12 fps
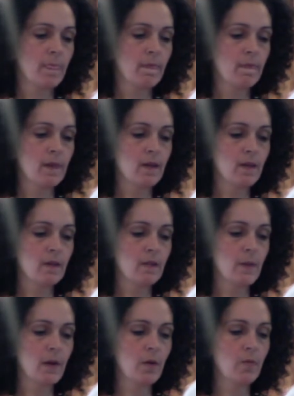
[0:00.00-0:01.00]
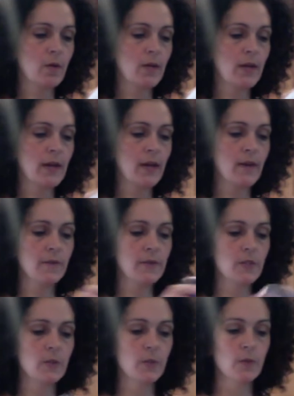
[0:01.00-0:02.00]
then it's about 1.5
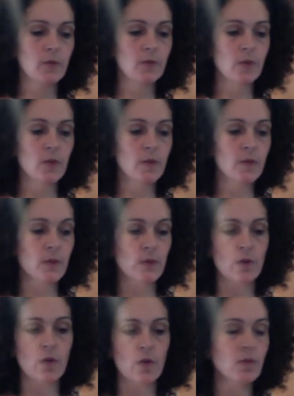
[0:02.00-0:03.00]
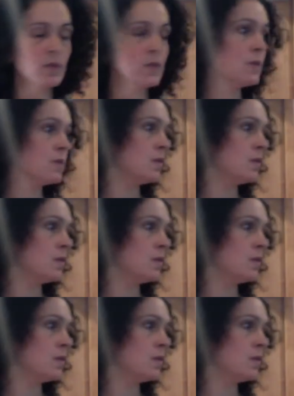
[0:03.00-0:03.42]
teaspoons of salt.